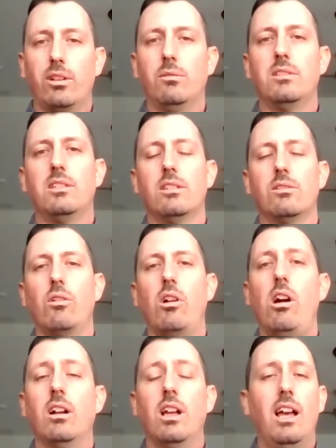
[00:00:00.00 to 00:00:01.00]
frequency is
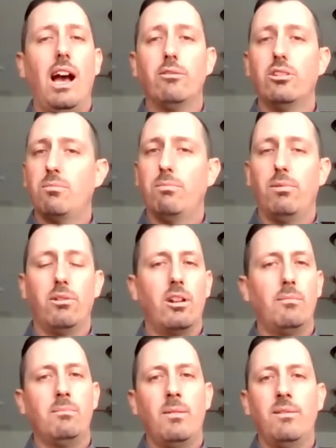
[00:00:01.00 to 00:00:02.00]
wrong. I'll just pull it
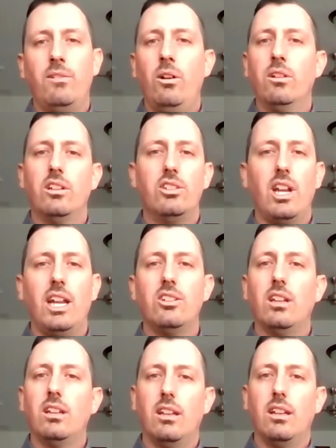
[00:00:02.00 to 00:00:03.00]
up on my phone,
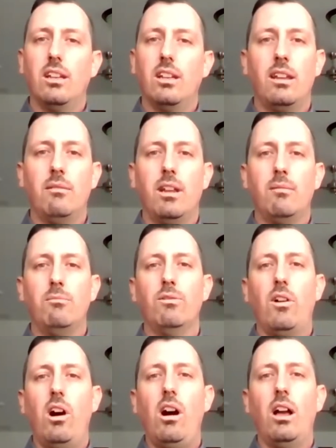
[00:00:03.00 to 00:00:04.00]
change it, and
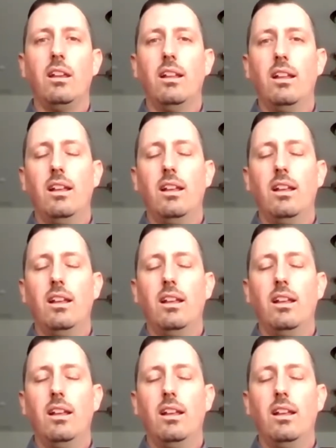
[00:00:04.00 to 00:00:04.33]
move on.